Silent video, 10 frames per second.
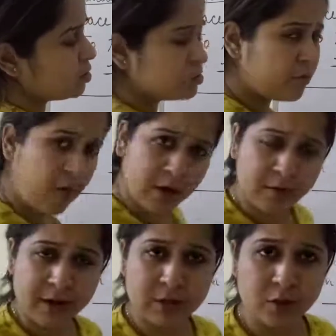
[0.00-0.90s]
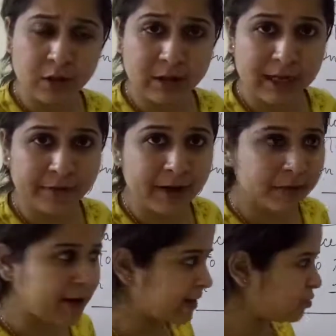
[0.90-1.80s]
So what runs on the railway
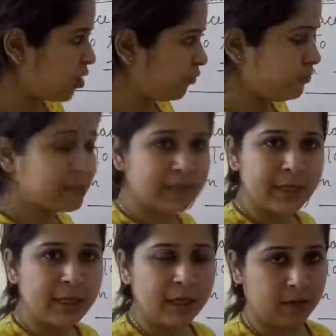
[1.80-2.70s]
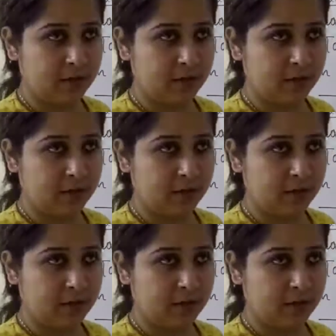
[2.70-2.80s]
tracks? Obviously,